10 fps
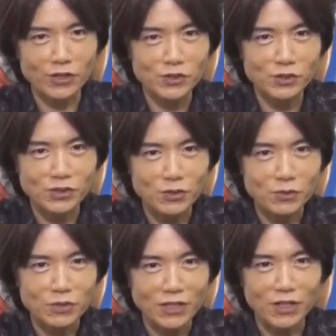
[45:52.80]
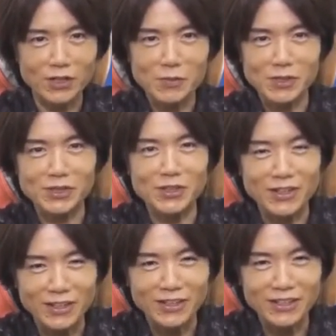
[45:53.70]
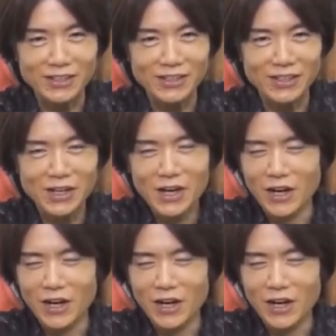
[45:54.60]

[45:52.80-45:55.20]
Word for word: how it says, "Don't be late, S."